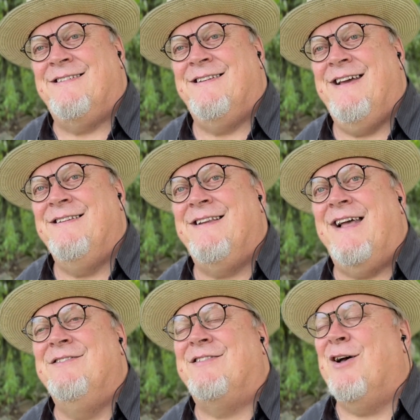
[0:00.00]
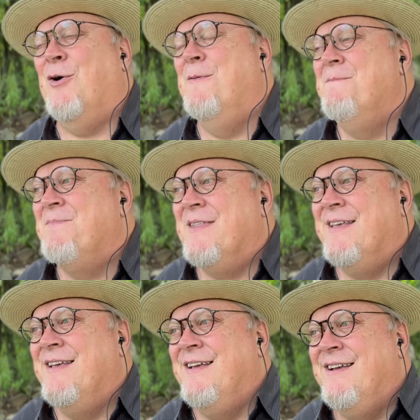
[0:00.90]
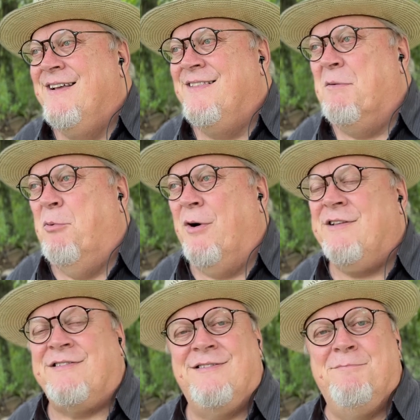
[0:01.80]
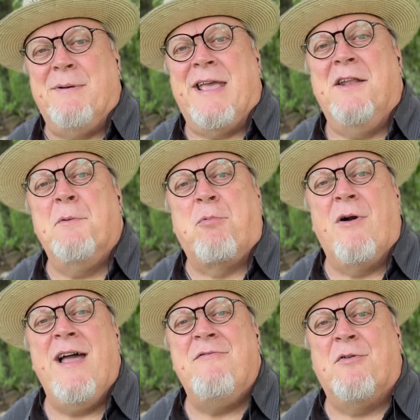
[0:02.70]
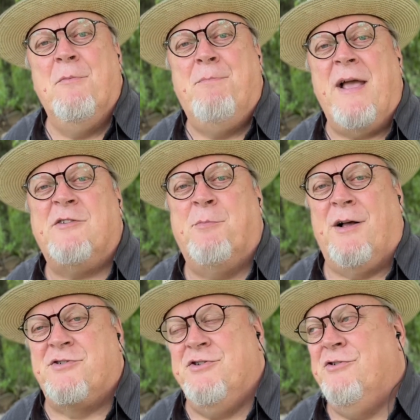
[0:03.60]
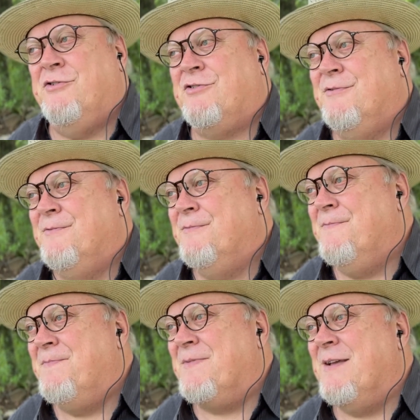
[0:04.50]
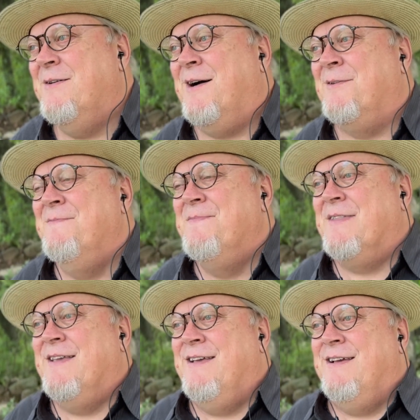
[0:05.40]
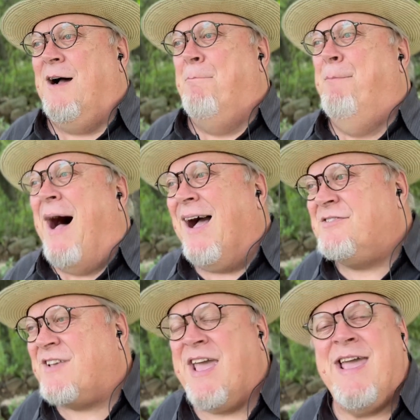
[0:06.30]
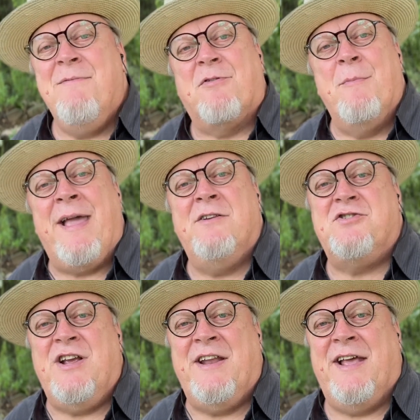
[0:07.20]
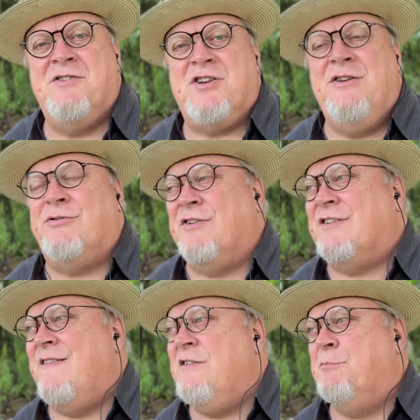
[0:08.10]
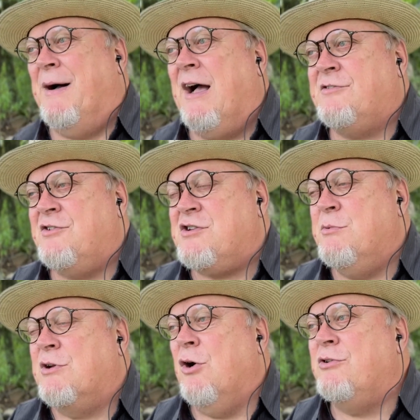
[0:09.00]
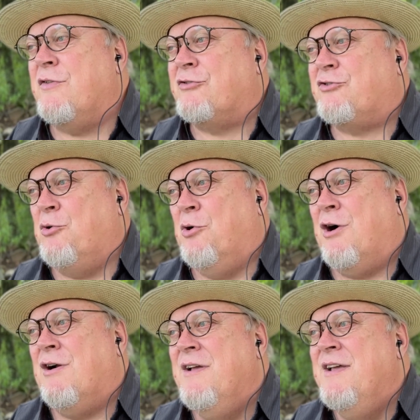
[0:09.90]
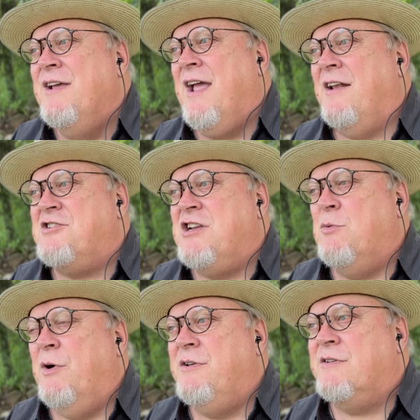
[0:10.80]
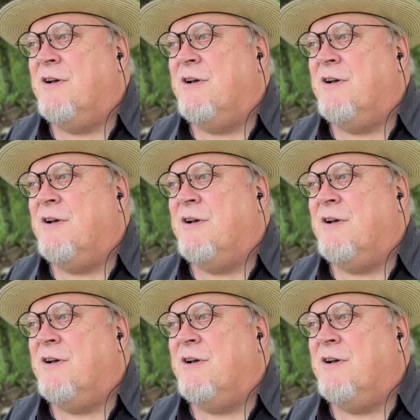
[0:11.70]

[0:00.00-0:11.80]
And so the boys began to pray for baseball shoes. Well, a box came from Aunt Jean. Aunt Jean used to send these boxes. She would go to the store and she would